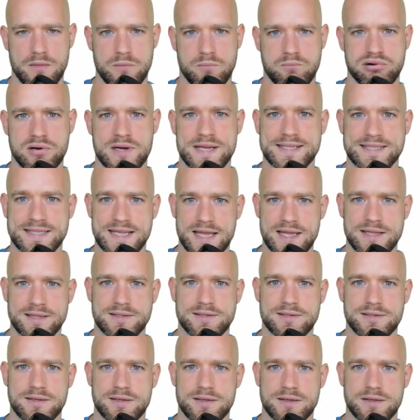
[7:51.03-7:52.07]

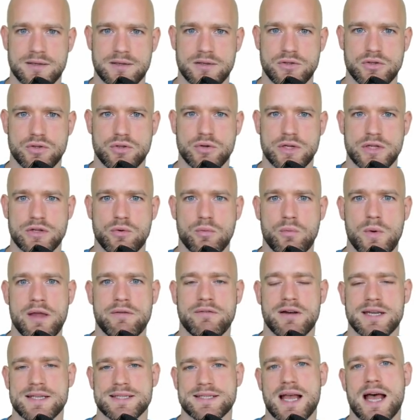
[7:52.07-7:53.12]
present, in a way
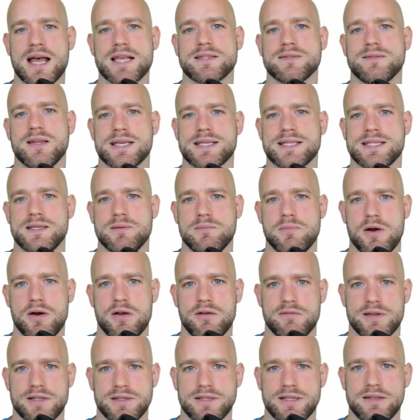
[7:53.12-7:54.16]
that is as flexible
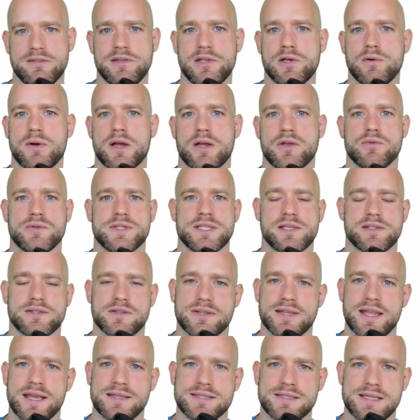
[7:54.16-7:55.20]
than if you were using the
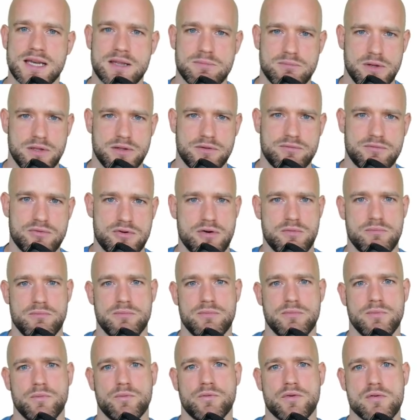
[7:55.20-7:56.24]
text element from
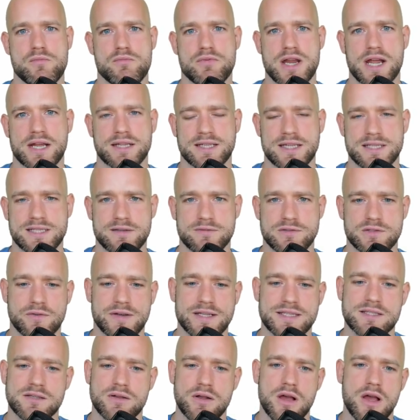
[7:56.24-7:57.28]
React Native. So
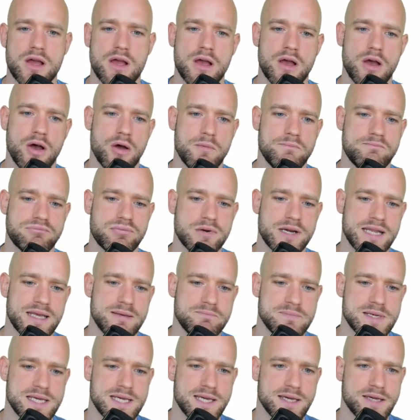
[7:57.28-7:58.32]
that's a pretty
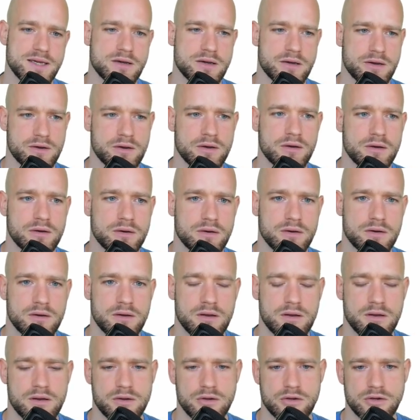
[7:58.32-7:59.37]
big
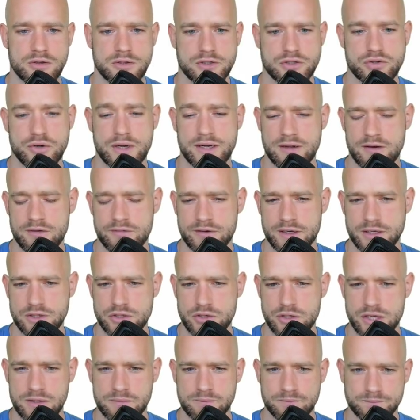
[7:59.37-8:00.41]
trade-off
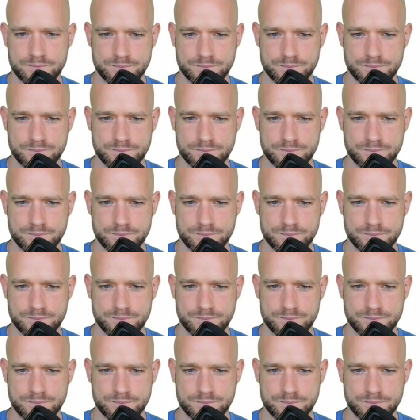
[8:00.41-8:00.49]
actually.